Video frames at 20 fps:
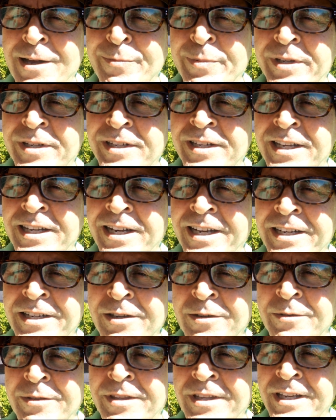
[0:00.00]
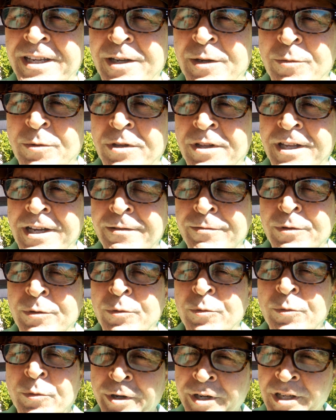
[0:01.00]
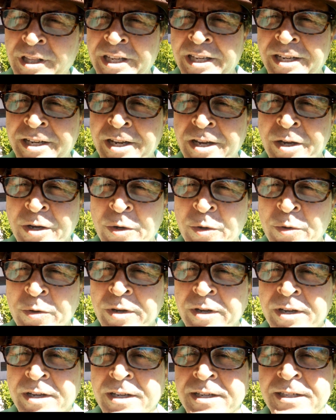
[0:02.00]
happened, and I don't think we'll ever really know.